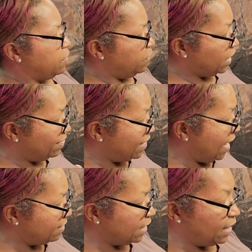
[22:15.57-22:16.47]
The thing
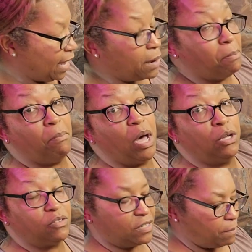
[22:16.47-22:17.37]
that I like
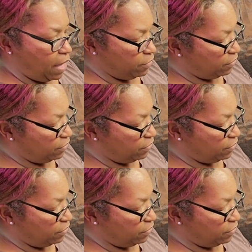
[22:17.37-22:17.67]
most about